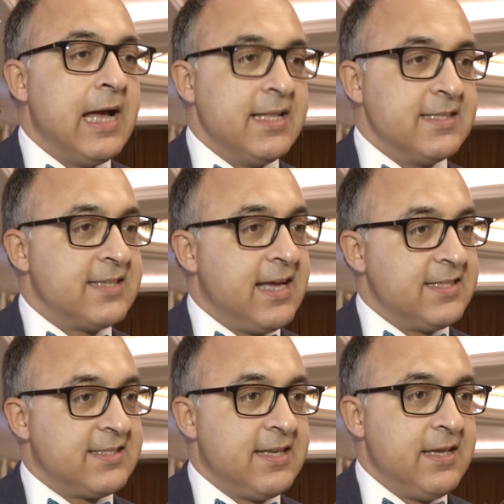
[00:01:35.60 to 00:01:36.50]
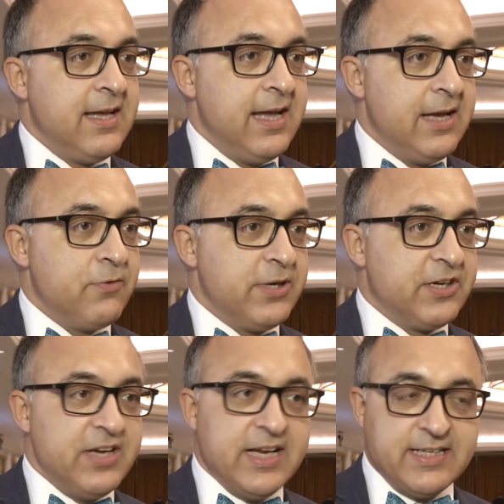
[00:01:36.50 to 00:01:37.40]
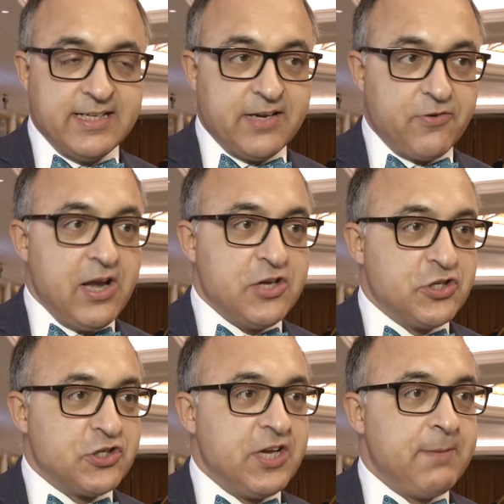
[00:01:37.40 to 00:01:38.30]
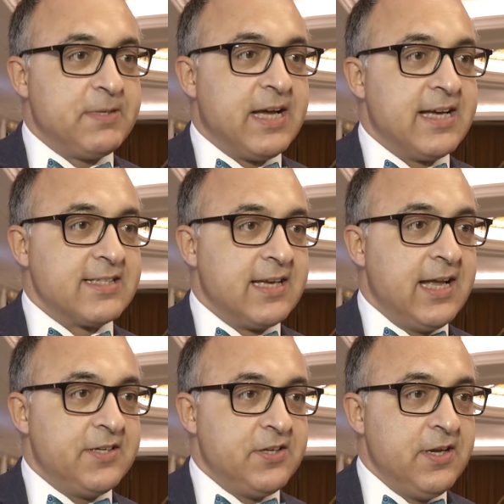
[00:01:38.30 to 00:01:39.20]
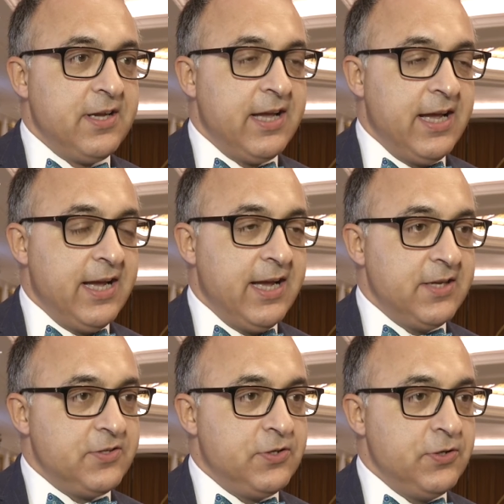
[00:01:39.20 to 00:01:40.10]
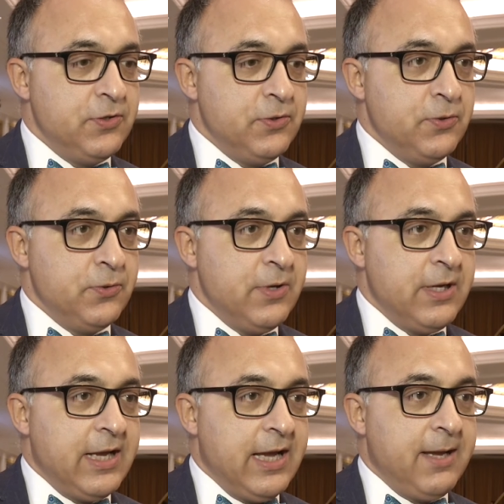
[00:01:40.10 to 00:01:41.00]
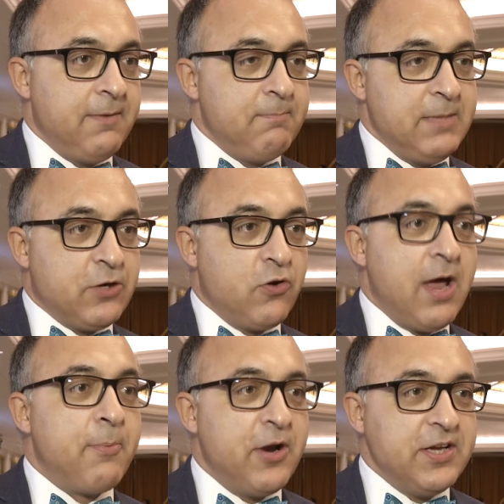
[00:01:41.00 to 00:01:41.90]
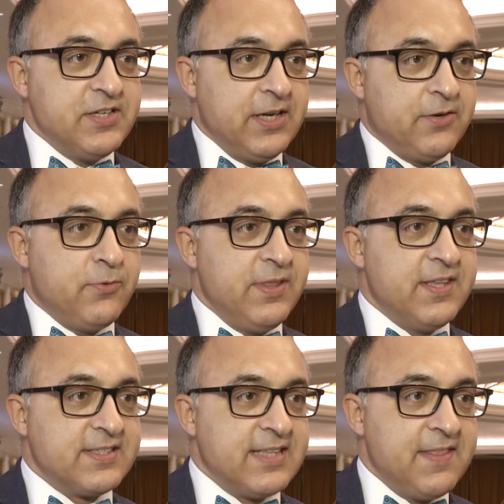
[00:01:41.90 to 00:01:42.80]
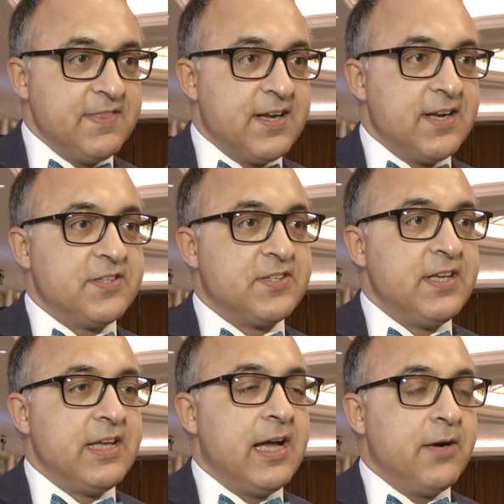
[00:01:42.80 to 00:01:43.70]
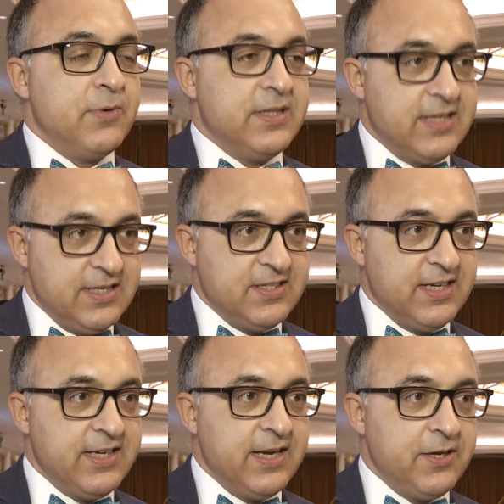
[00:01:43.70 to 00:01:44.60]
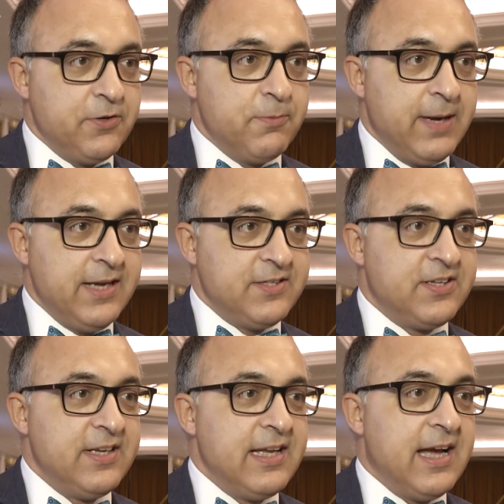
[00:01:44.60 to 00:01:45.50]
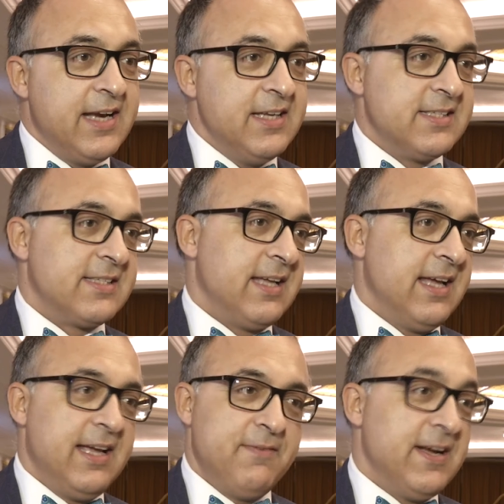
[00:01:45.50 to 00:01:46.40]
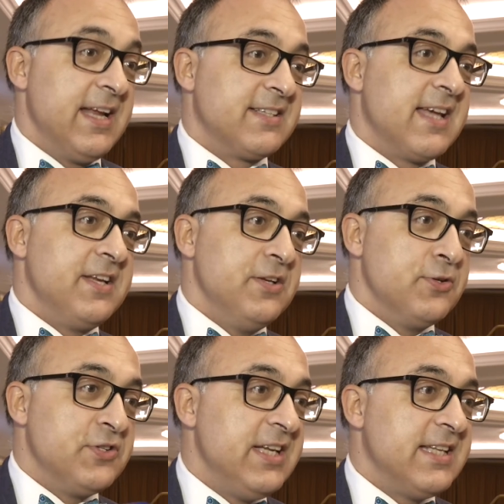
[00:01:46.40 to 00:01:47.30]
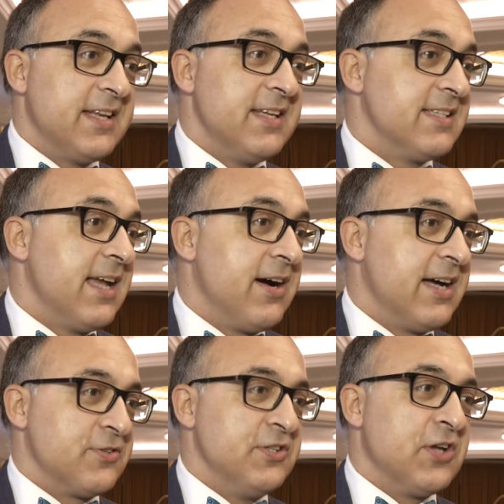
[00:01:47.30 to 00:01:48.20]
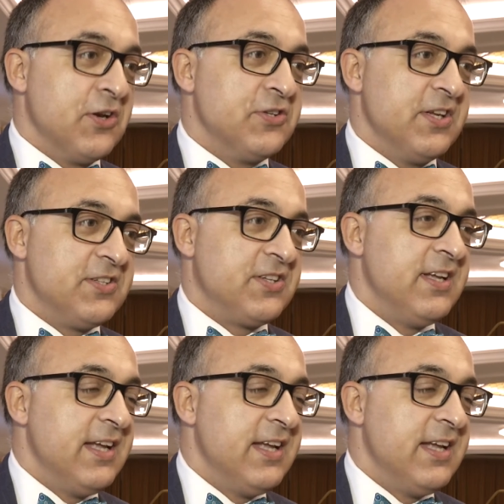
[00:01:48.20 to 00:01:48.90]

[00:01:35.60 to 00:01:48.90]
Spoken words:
And such, we created a relationship that has led to me collaborating with the standards and with teaching here in Kuwait. And it's very exciting to see that this now has resulted